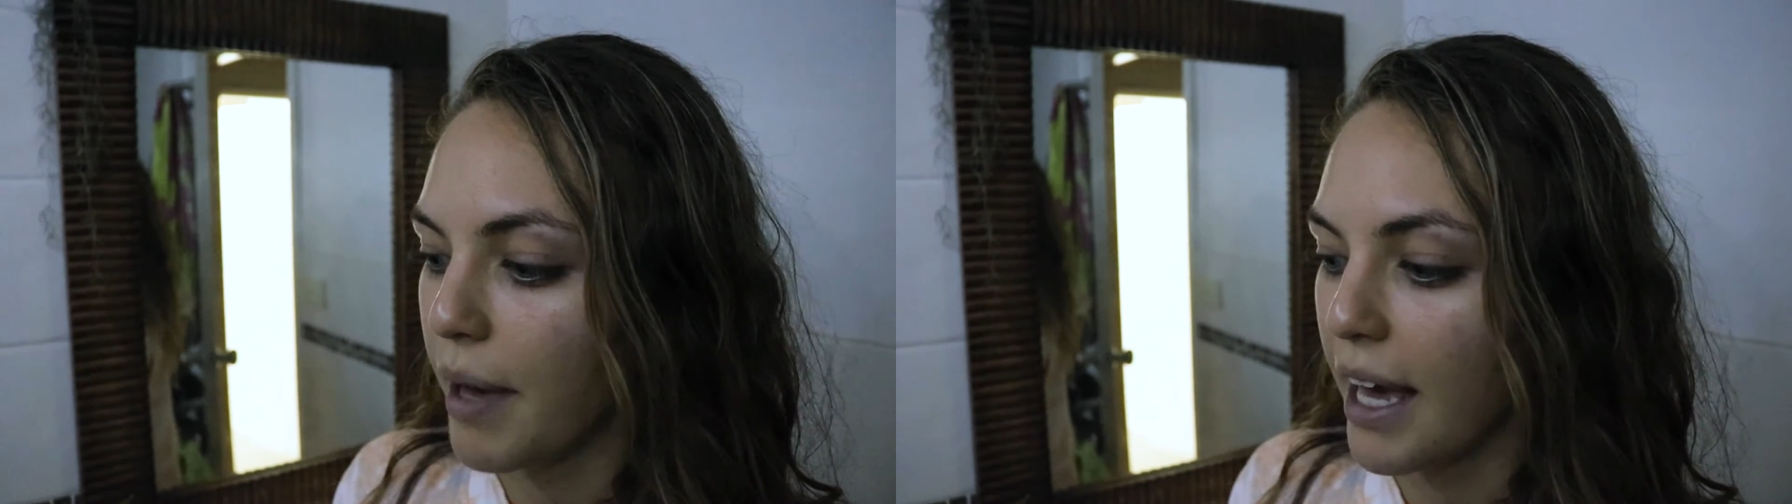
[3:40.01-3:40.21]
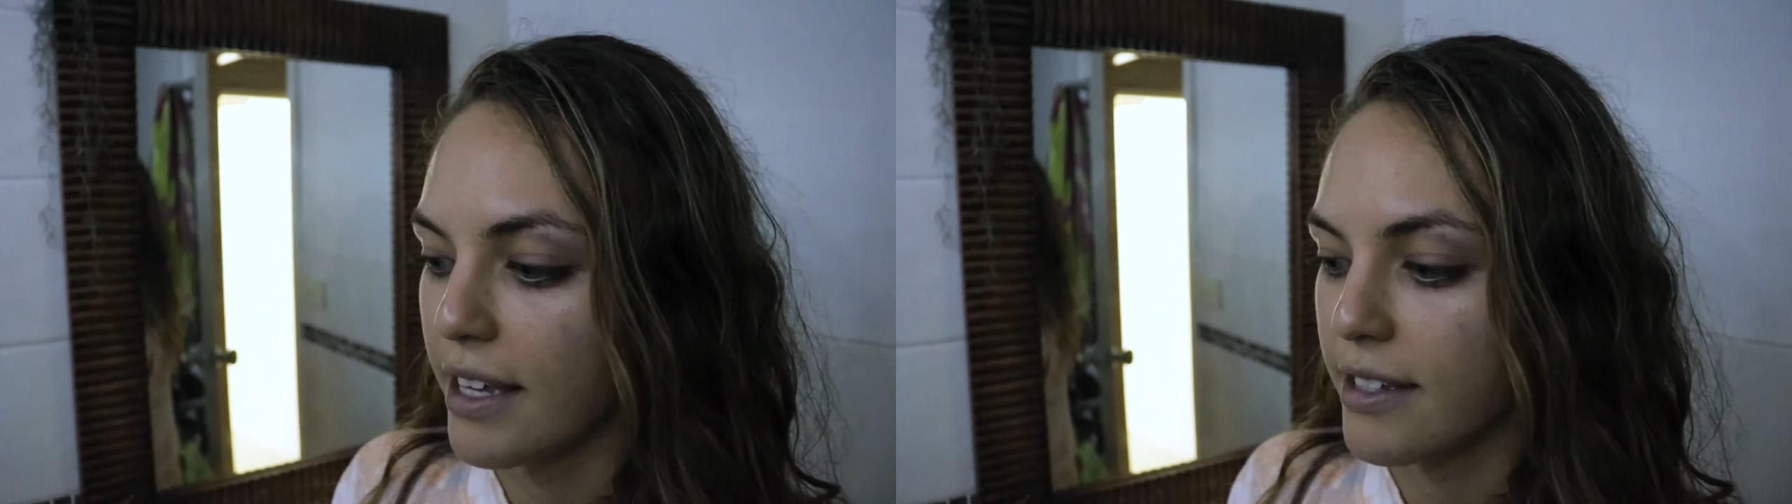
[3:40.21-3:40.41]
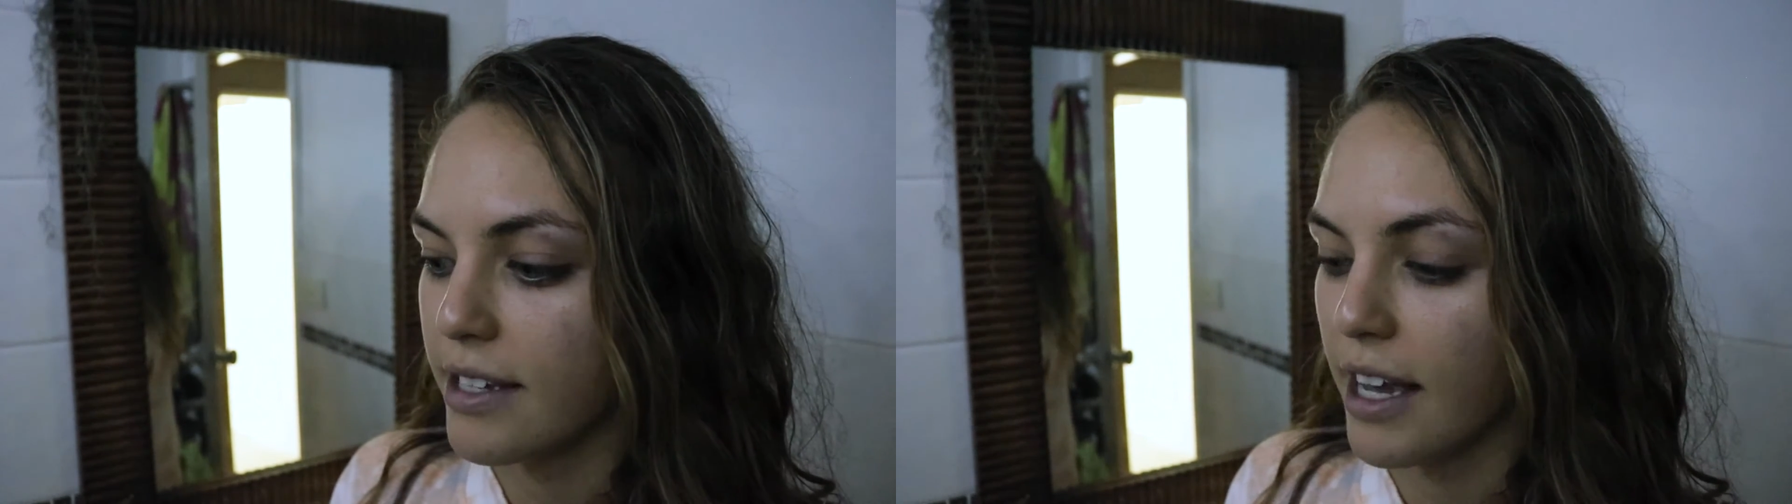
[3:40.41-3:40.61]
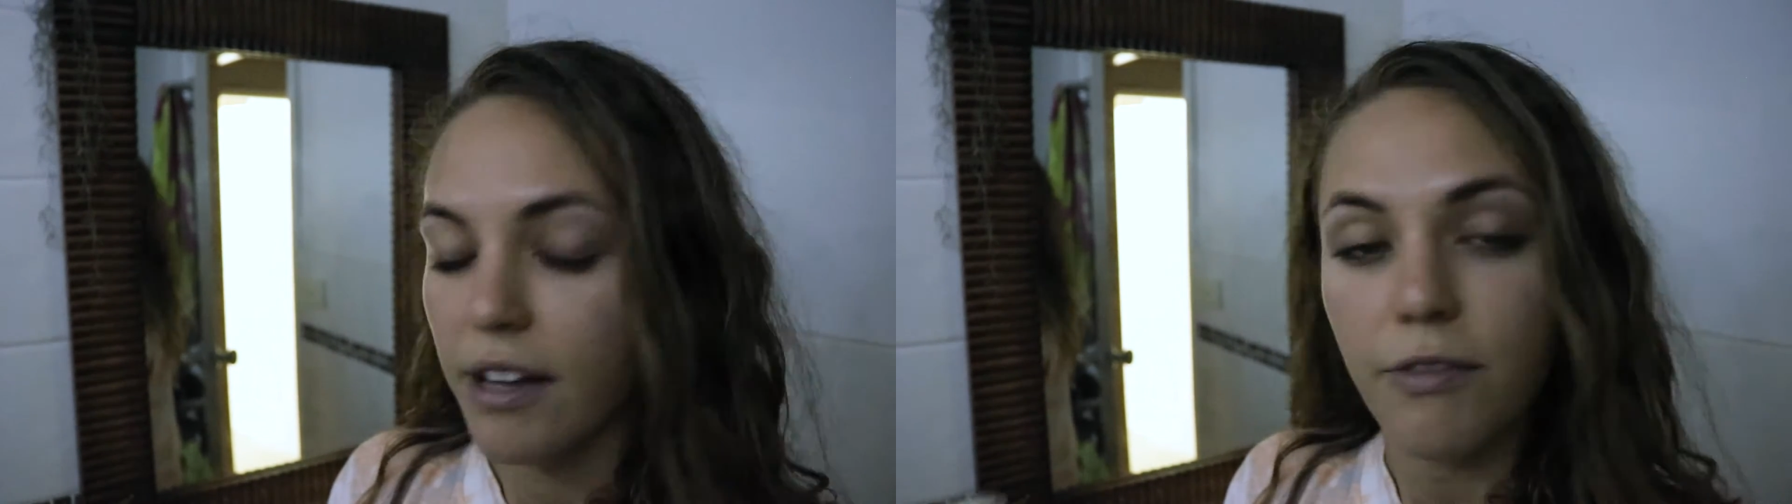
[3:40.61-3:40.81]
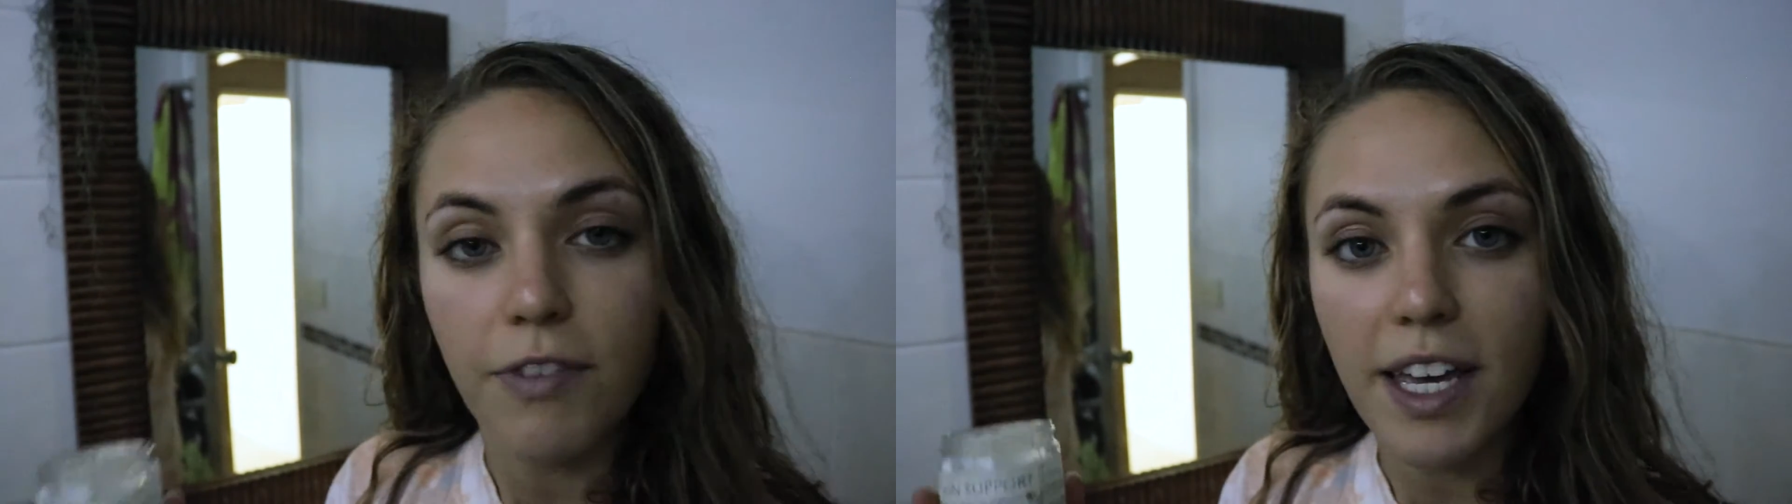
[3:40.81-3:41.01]
based
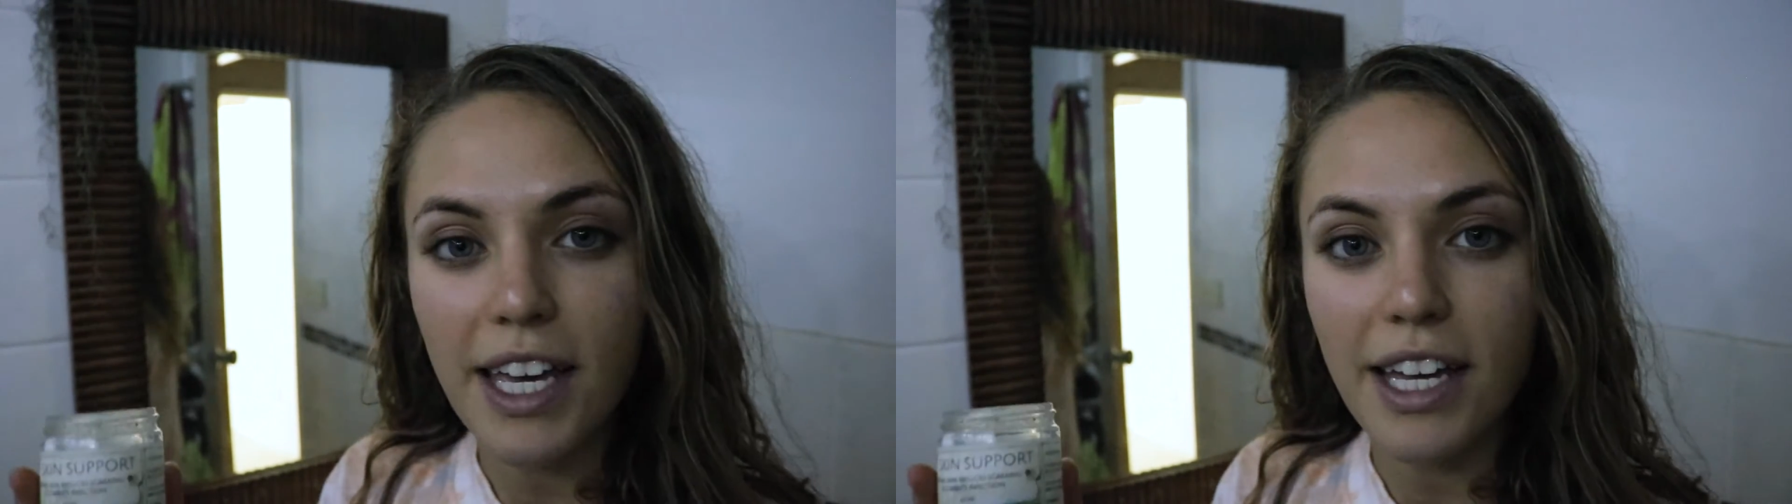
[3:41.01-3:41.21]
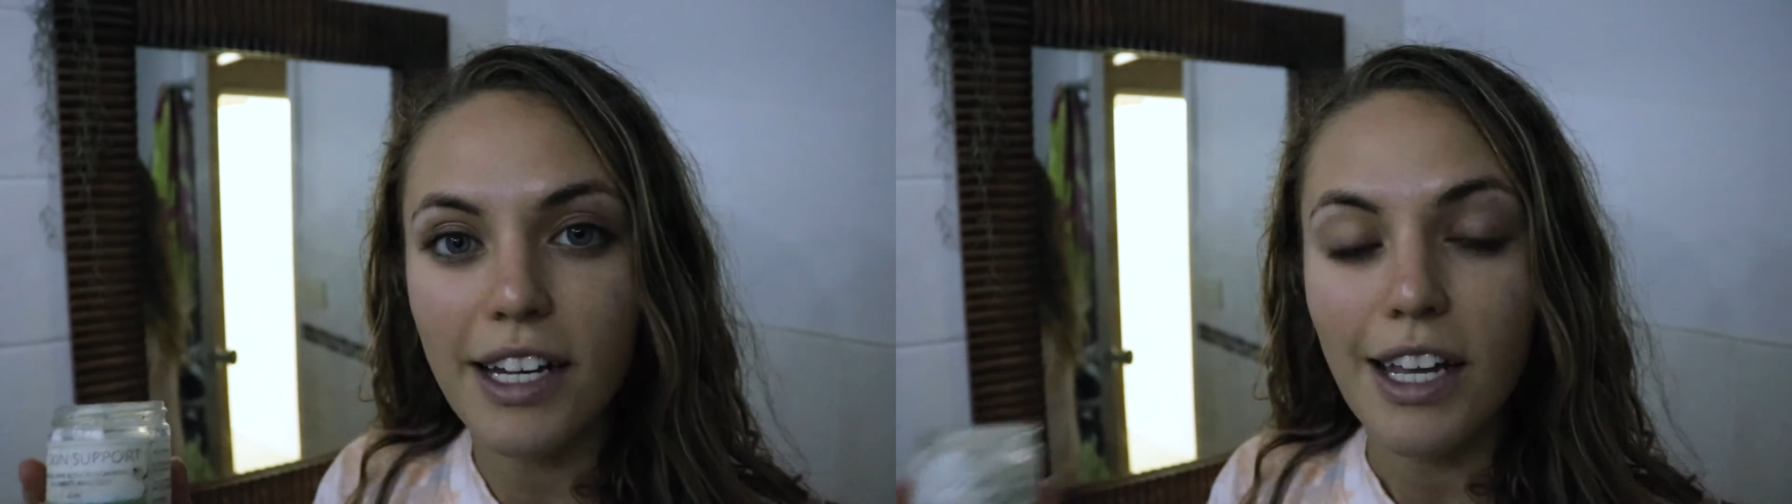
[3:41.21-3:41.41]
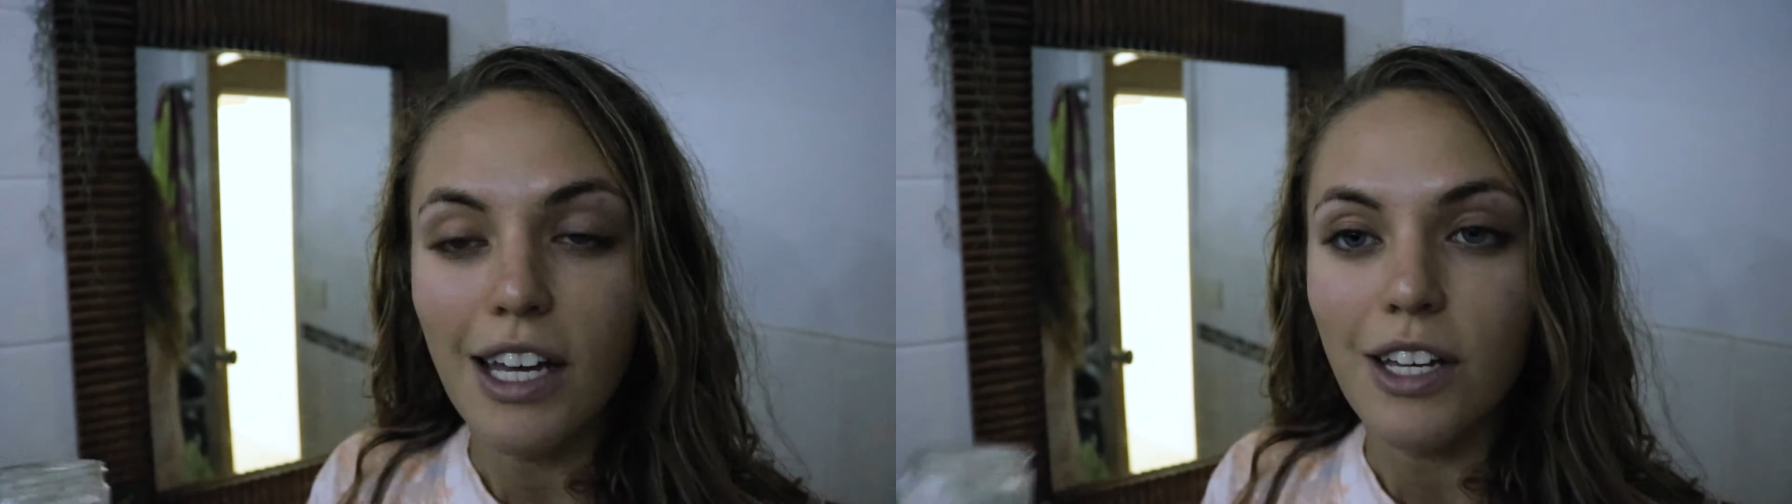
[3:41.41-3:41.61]
and vegan,